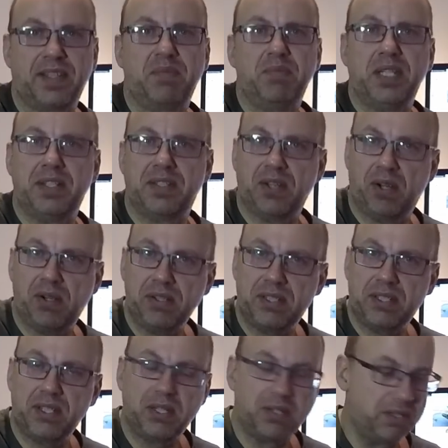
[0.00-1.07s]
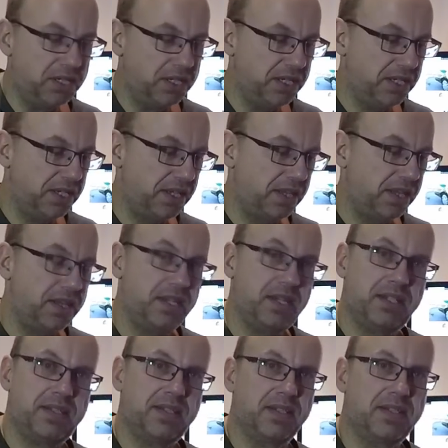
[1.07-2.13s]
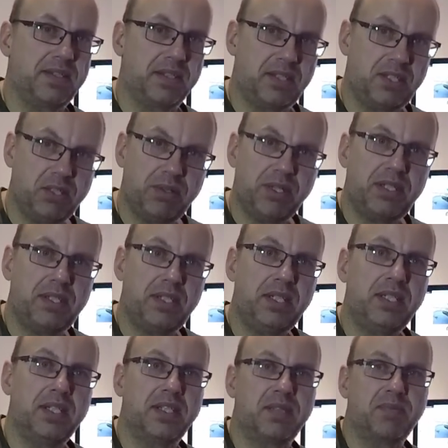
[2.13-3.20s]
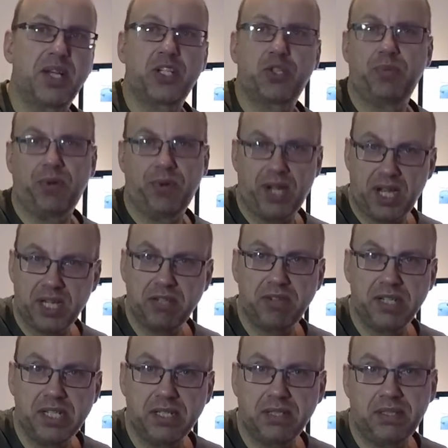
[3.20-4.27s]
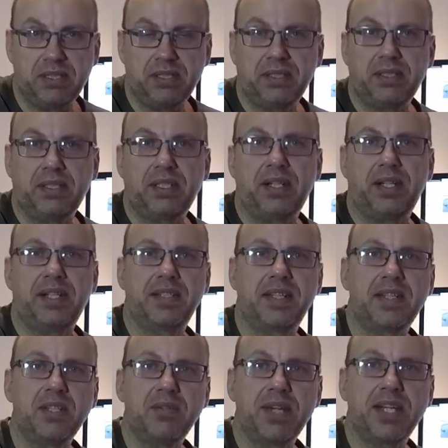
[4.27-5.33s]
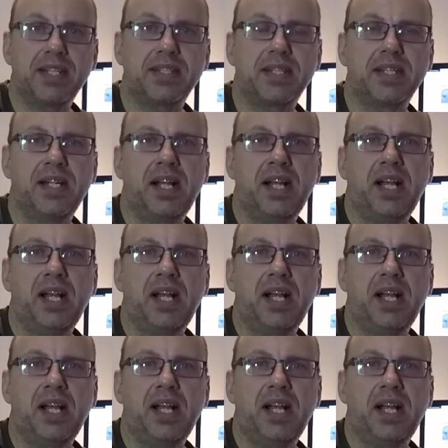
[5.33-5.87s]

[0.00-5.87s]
That means also that the security is much more higher here as in the US.